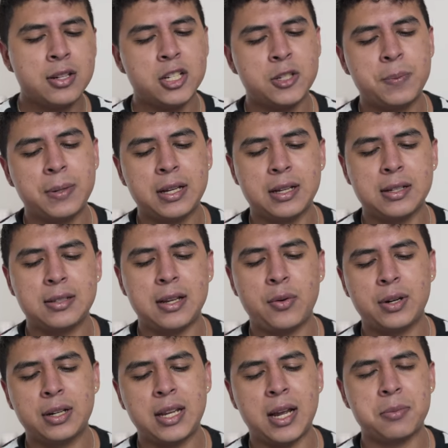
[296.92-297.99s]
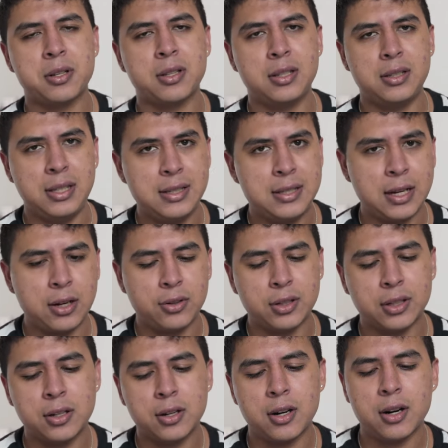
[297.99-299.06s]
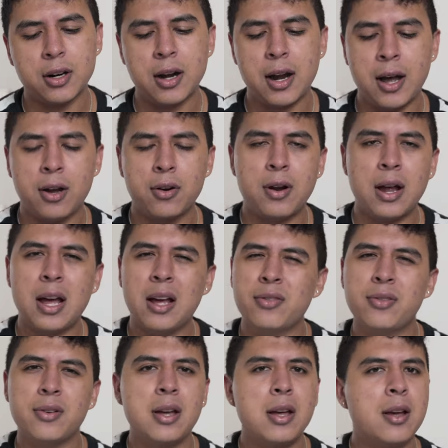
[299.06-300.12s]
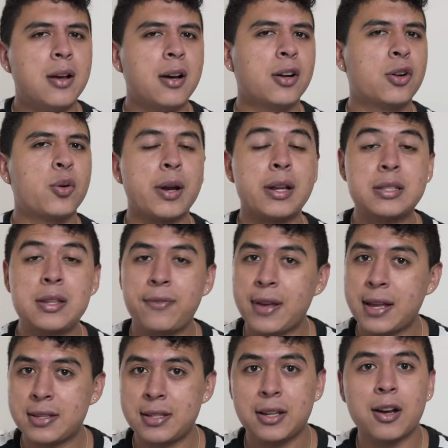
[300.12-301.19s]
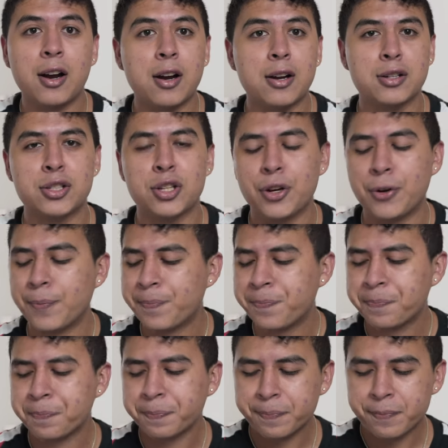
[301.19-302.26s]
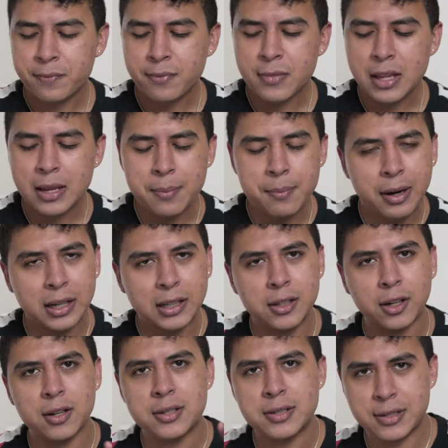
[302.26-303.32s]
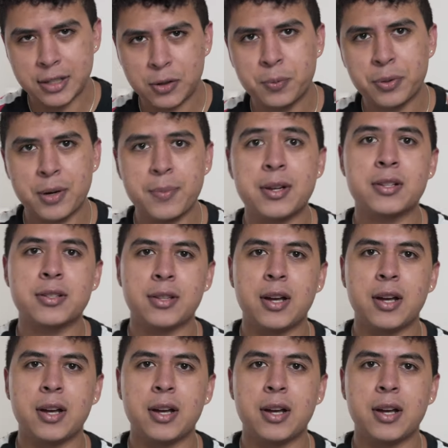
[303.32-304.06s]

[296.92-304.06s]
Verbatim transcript: just because I wanted to capture the detail in the car. I don't have a crazy fancy car, so my car is still pretty much